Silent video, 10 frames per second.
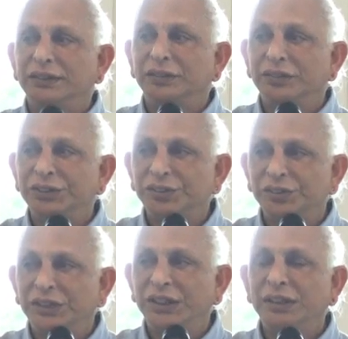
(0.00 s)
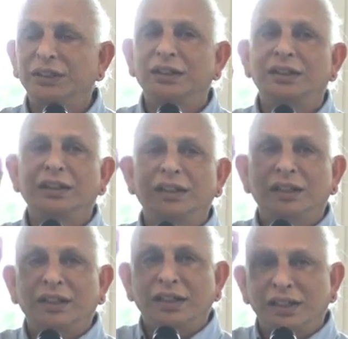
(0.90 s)
Vishuddha,
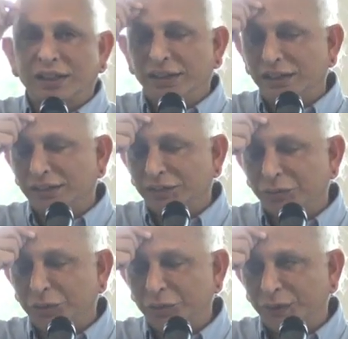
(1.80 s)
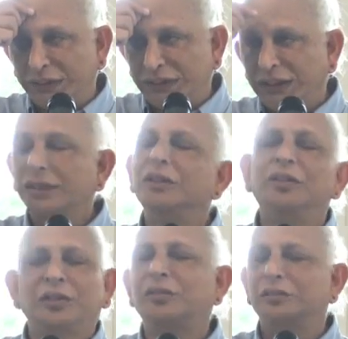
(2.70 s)
Bhrumadhya
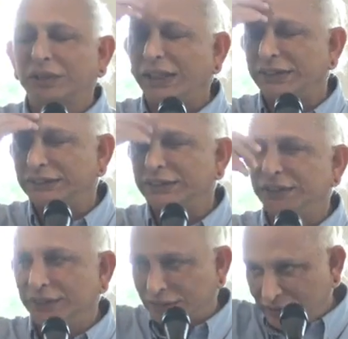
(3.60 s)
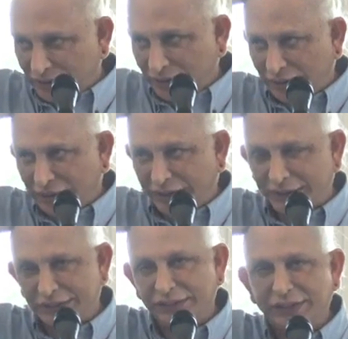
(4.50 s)
or Ajna,
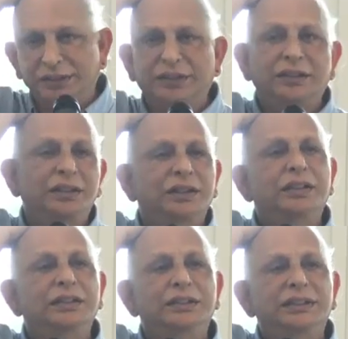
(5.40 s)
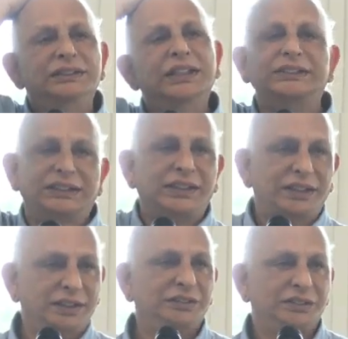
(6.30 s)
and the
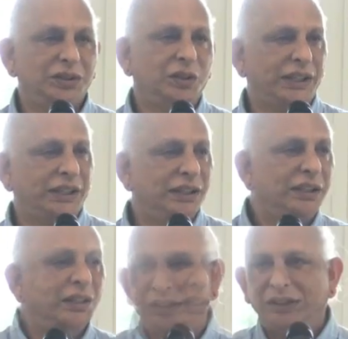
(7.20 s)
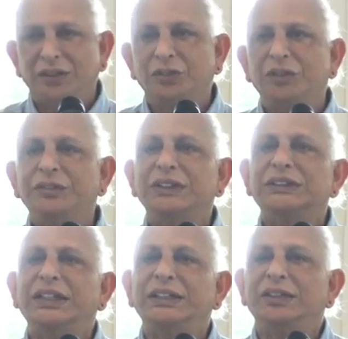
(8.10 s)
Sahasrara. Okay. Now what we are
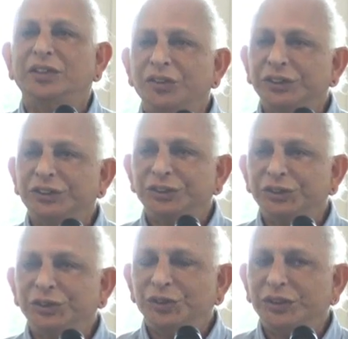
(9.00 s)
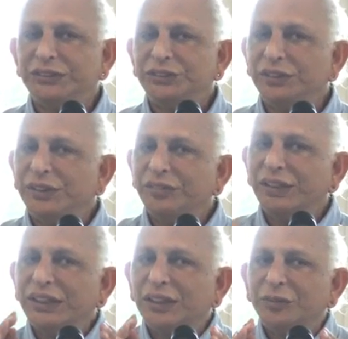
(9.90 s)
going to do is to give a
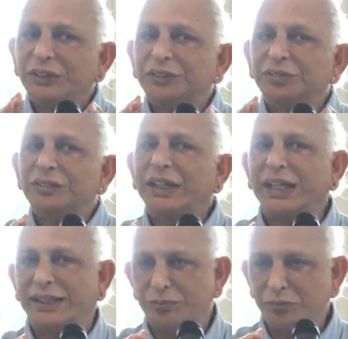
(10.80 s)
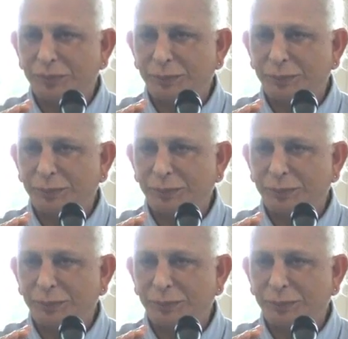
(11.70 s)
little bit of time.